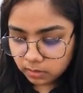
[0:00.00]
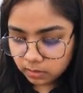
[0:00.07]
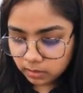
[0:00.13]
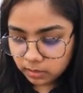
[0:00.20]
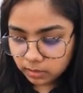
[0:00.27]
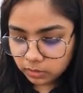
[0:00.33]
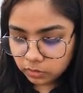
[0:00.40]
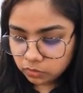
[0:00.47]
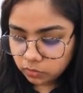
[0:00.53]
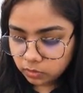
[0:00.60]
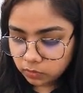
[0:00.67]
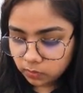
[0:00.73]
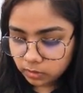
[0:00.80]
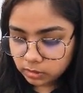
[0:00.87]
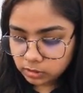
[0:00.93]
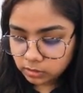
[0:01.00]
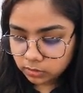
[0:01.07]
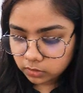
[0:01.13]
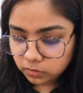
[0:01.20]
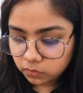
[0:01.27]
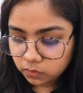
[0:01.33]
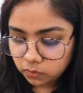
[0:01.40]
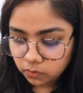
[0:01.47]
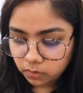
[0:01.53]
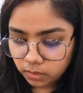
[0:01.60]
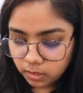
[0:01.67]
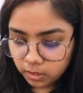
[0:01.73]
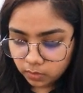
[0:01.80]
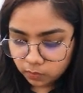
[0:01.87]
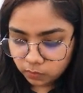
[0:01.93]
into equation 2,
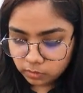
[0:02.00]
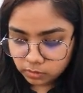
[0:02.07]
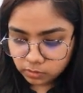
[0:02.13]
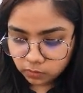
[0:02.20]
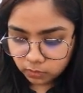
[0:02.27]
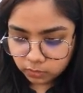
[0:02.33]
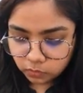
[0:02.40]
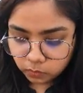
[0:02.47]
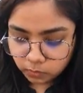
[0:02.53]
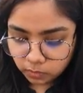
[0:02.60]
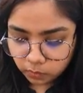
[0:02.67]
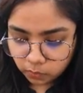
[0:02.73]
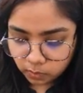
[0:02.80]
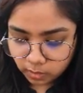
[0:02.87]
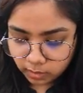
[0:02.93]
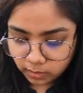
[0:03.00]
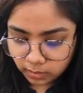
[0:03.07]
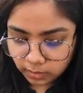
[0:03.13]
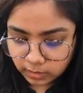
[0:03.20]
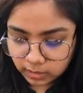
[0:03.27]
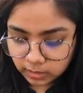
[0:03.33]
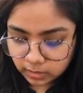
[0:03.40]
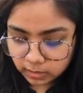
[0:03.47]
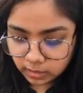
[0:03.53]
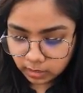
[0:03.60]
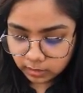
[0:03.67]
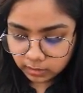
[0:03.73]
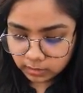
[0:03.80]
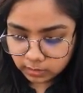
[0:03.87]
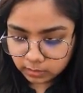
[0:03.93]
which is going to be
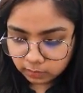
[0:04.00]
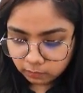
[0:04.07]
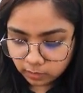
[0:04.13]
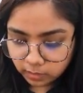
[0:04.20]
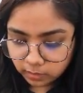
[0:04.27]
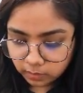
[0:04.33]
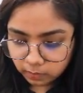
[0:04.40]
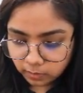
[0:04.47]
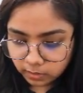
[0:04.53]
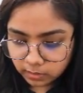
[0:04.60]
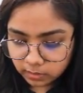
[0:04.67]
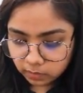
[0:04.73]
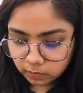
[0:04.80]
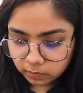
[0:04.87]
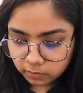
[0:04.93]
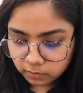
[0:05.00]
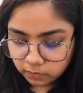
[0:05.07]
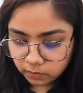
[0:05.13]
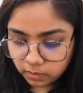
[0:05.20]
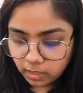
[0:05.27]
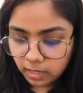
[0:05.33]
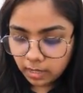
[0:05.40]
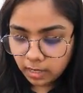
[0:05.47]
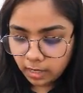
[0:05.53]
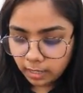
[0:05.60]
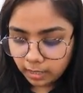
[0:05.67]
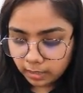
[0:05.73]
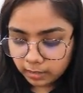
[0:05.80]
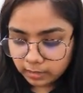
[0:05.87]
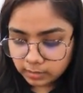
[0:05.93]
189 divided by W
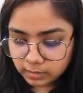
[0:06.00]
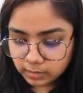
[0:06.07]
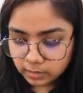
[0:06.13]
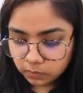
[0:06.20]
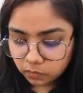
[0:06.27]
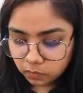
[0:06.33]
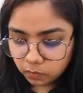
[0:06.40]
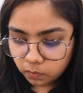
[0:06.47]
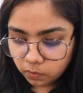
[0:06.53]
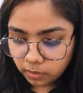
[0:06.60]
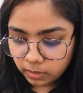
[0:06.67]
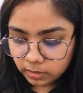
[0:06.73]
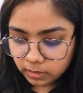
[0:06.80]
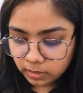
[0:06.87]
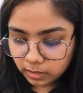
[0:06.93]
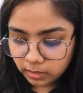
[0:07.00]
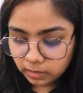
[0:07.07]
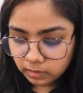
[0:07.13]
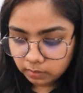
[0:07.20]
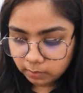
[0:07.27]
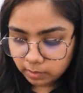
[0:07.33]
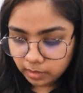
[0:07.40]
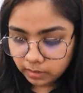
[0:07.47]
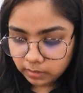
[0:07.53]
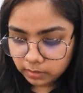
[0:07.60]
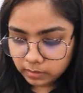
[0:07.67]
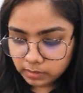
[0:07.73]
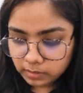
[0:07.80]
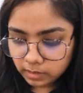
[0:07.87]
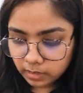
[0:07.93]
and 0.9
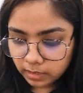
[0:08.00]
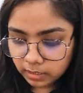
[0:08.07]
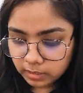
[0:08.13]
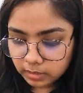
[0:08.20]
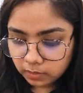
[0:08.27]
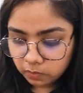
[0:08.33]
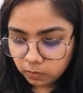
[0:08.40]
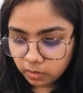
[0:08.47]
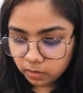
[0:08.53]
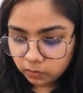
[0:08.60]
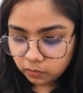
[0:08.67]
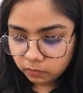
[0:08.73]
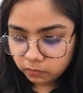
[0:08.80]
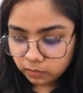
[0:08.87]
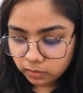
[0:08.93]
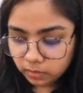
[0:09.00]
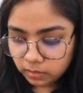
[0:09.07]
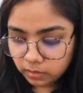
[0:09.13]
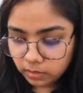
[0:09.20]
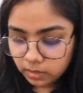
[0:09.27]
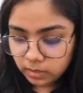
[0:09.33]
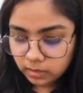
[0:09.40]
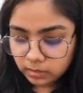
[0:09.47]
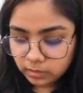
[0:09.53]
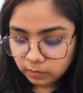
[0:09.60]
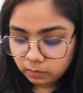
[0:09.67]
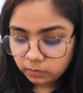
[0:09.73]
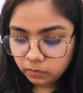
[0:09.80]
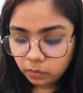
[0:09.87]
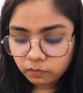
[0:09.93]
minus 81 over
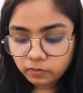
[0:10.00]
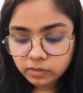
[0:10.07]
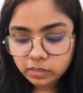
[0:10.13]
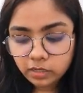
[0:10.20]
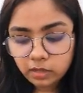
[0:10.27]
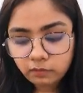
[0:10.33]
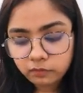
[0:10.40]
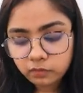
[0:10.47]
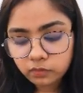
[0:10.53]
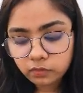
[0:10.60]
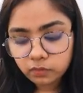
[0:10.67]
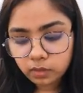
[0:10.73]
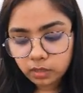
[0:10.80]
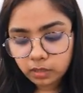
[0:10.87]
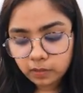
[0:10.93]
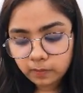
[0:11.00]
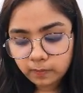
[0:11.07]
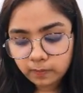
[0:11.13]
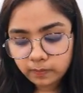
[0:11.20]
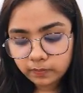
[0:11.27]
W. Obviously, I have to do, or